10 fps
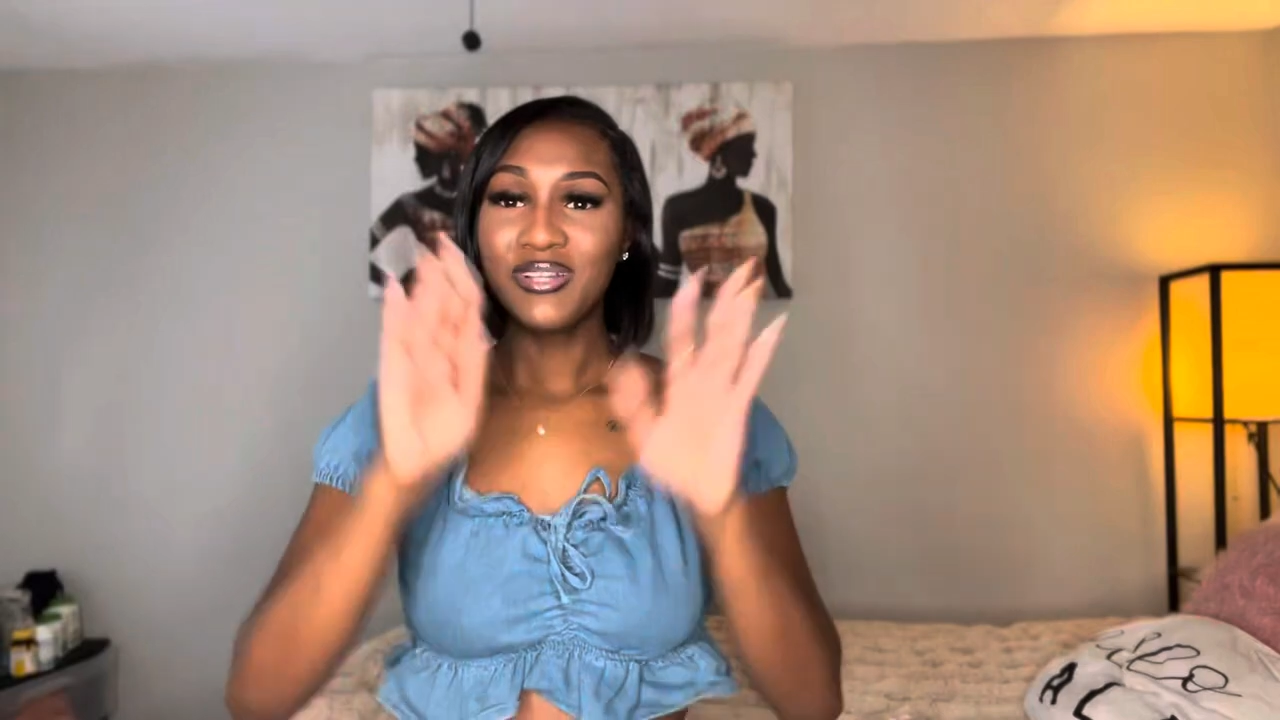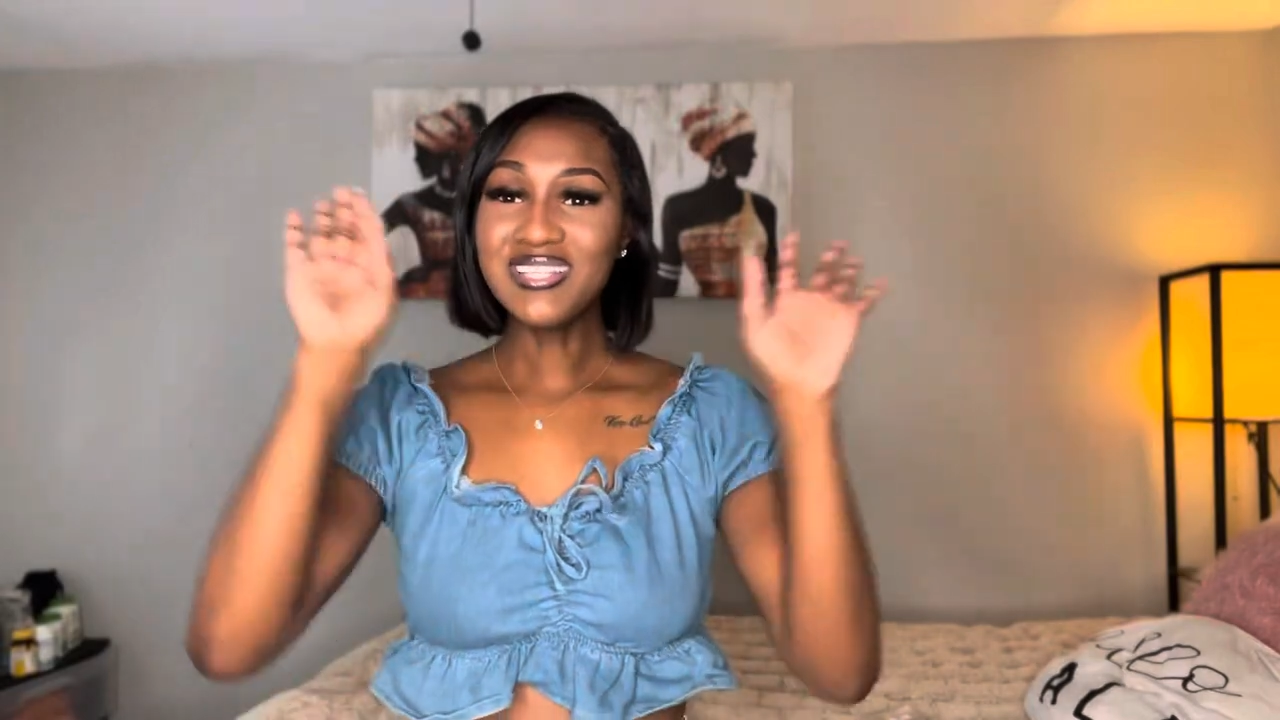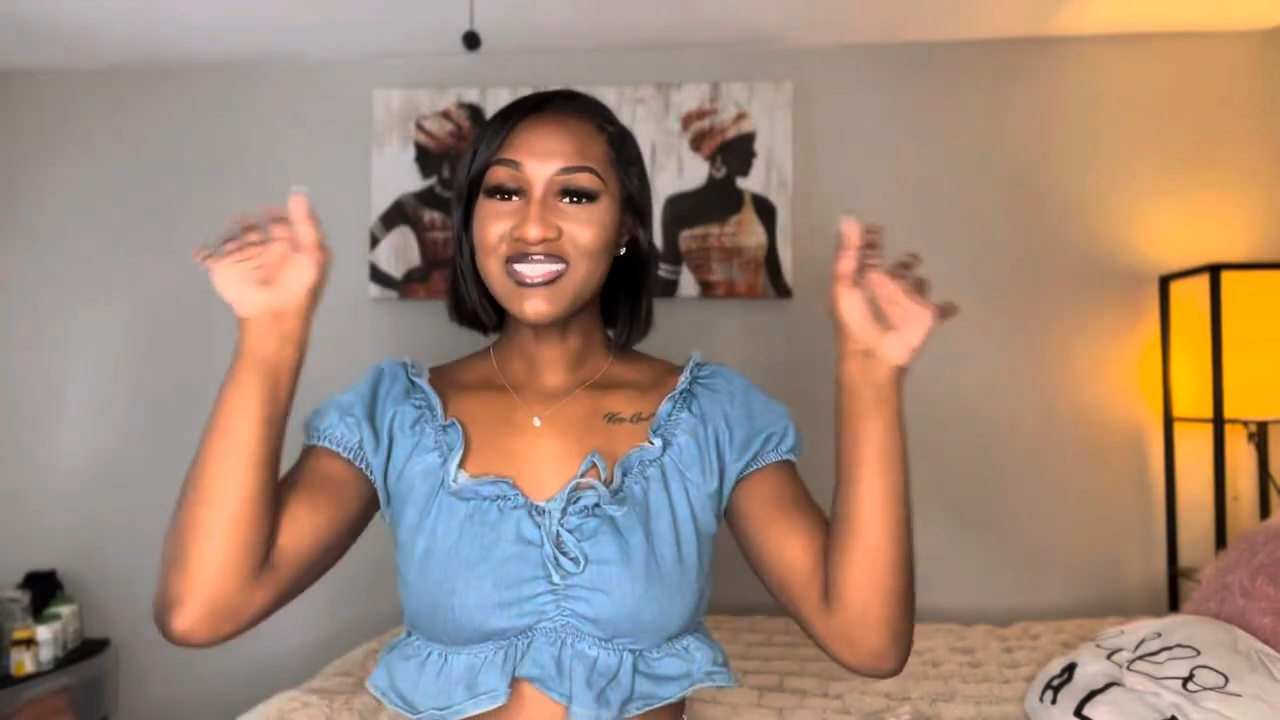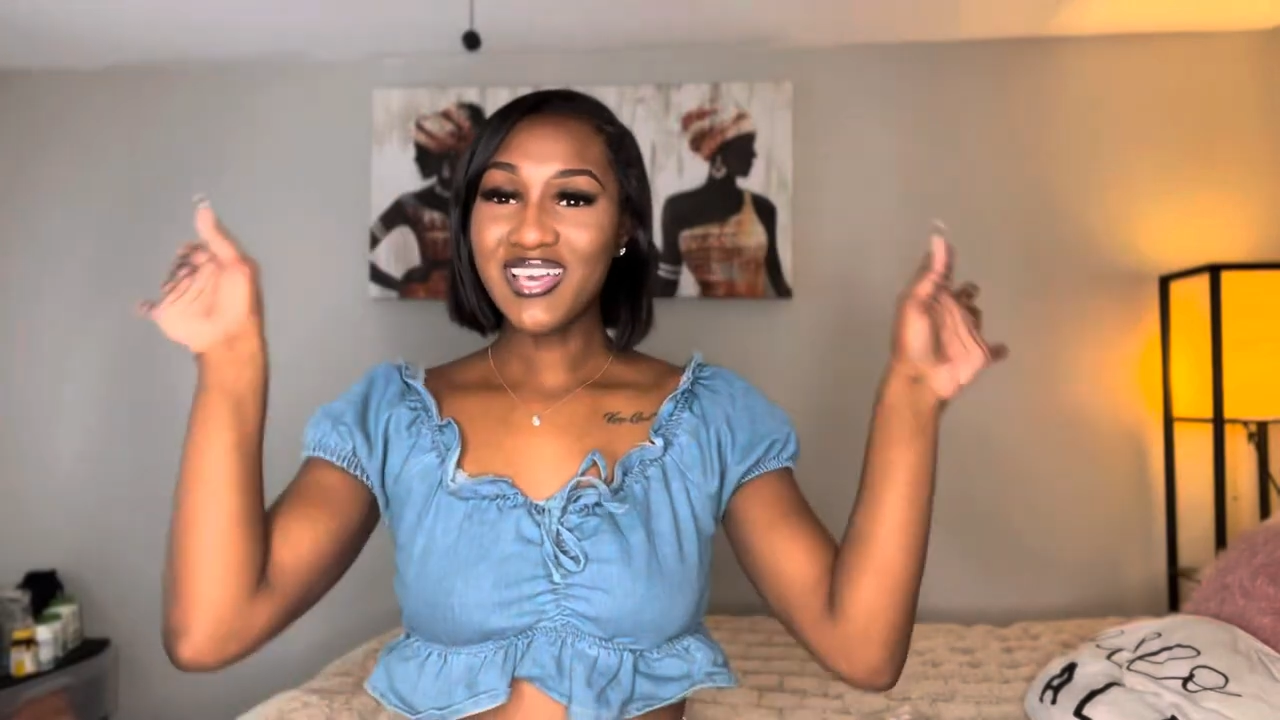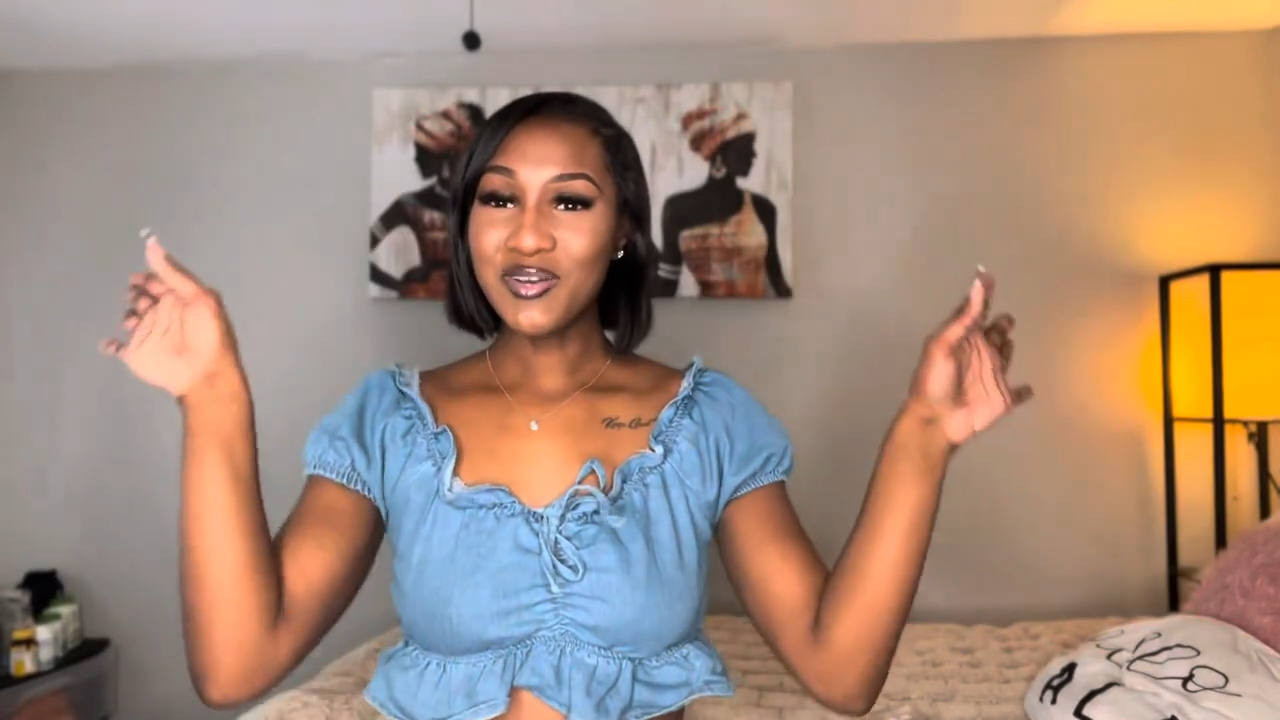
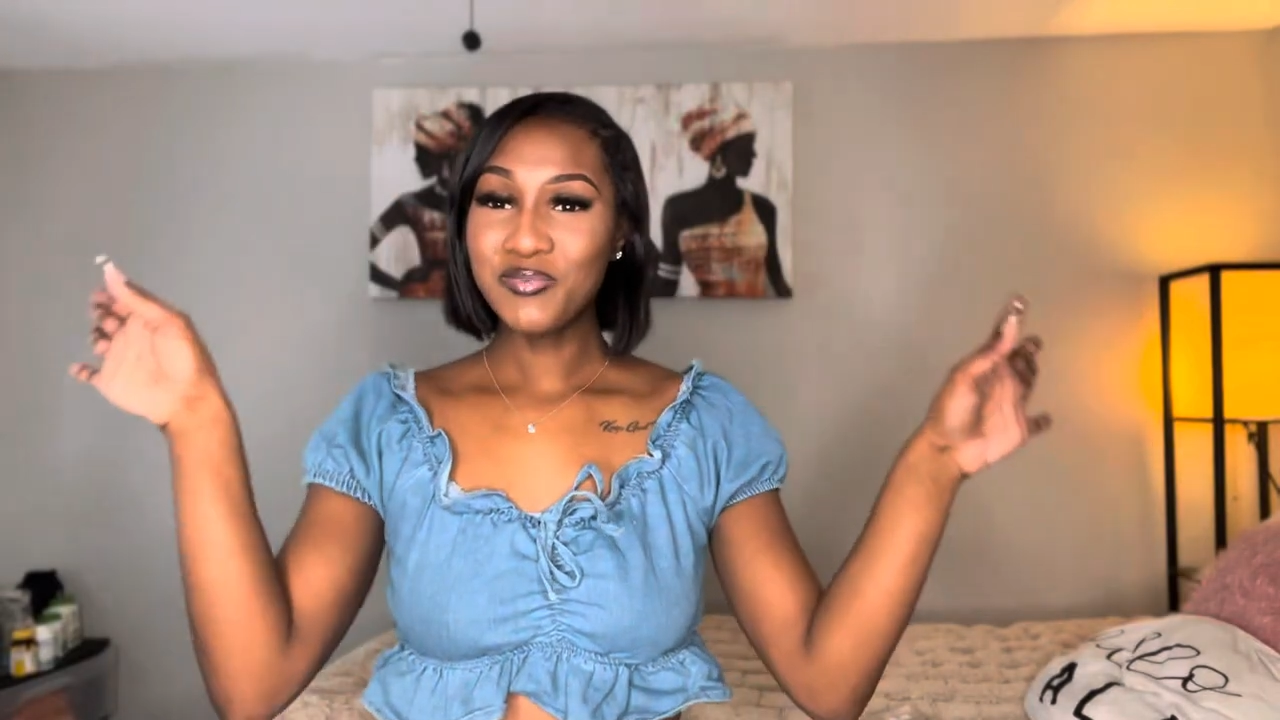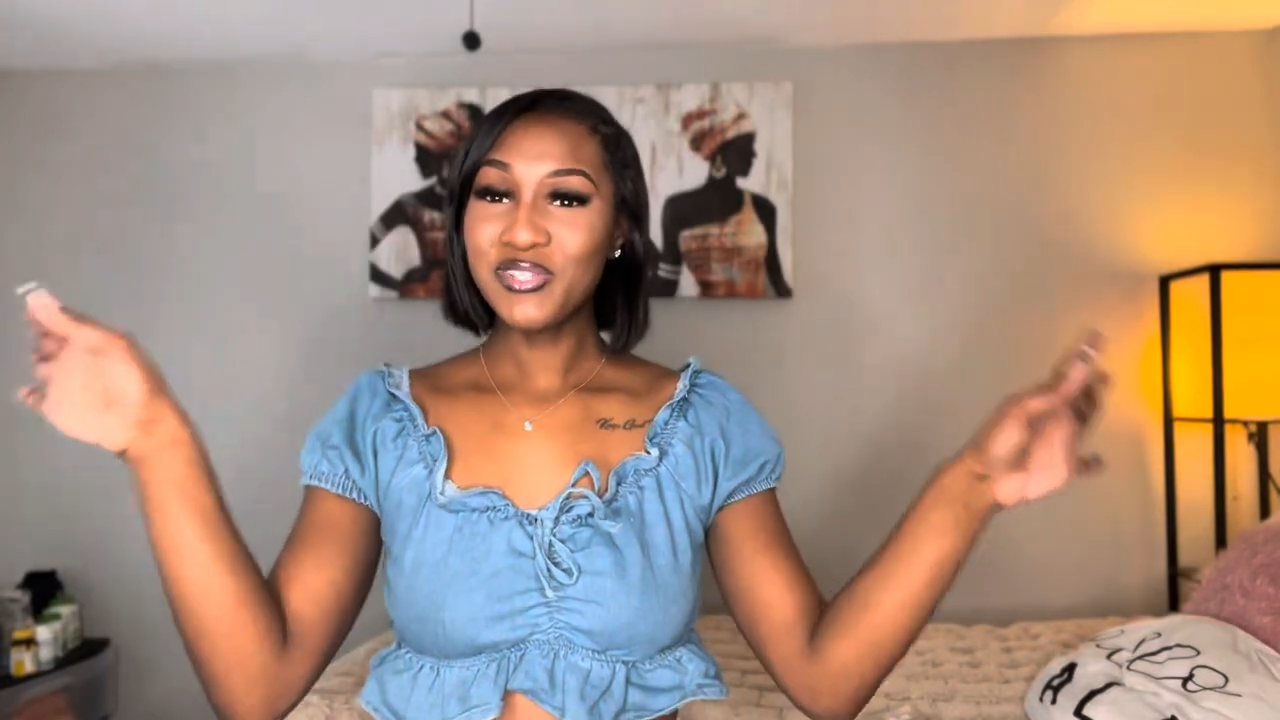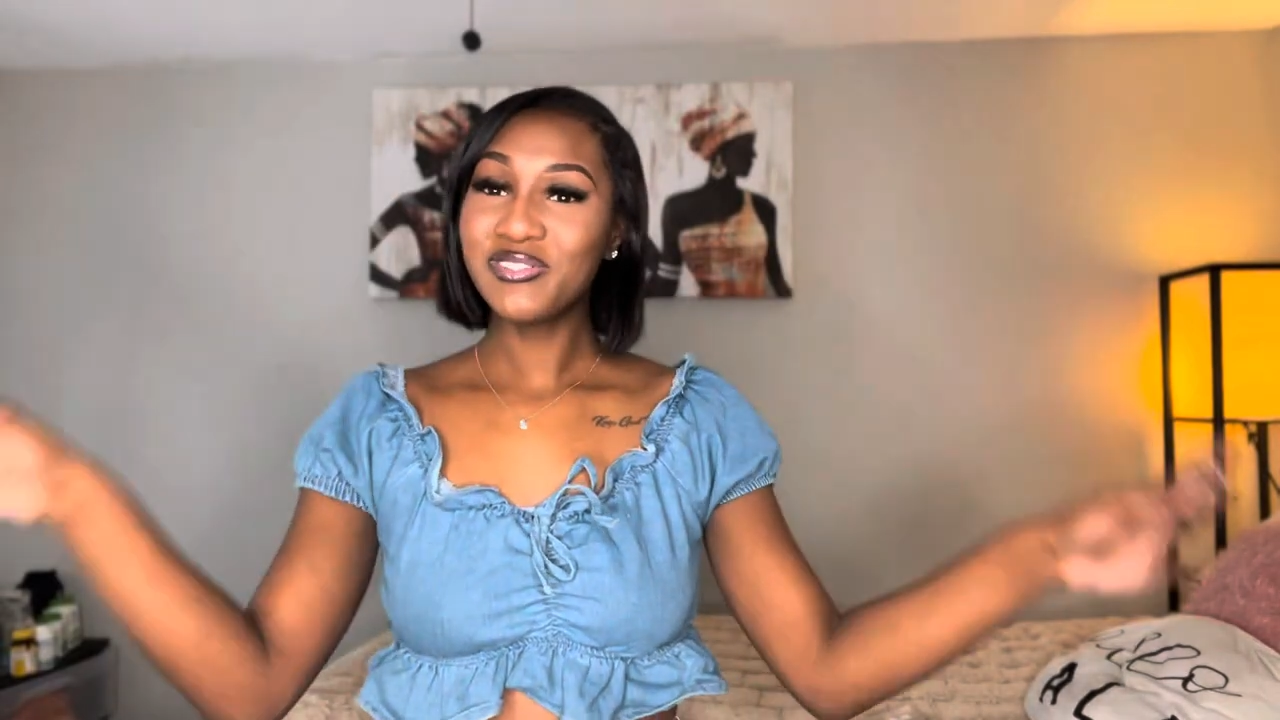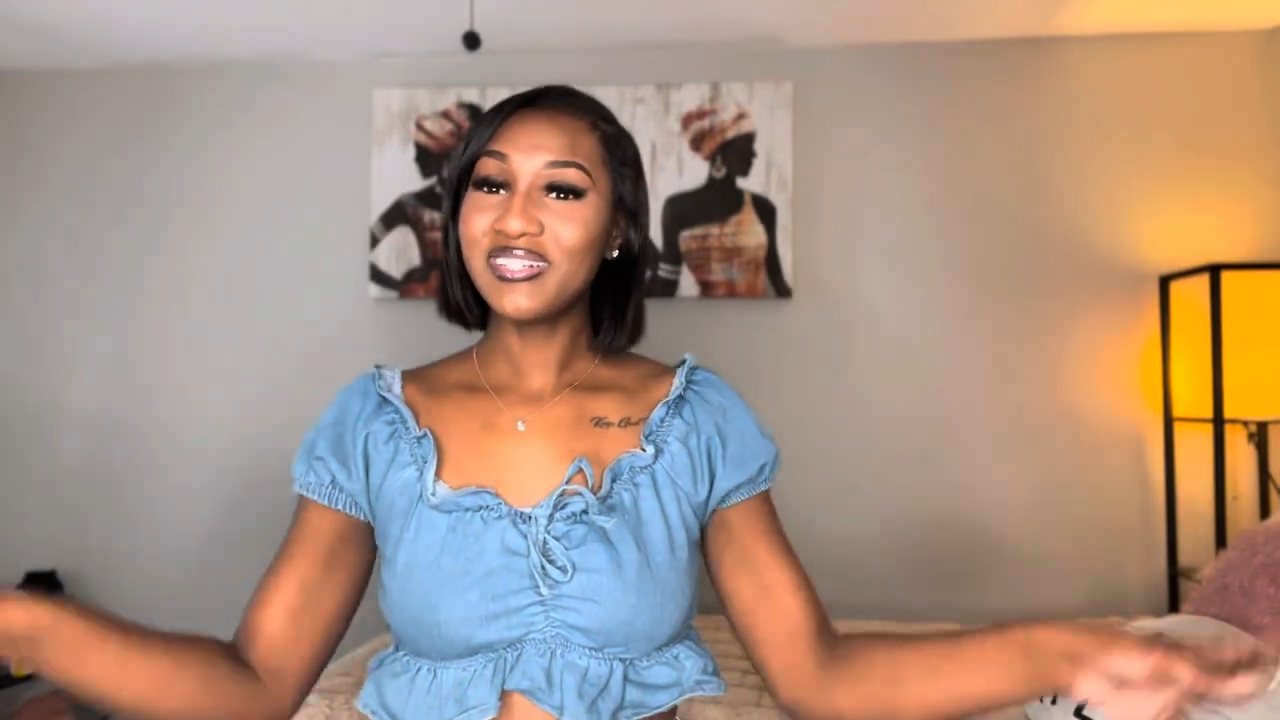is up, you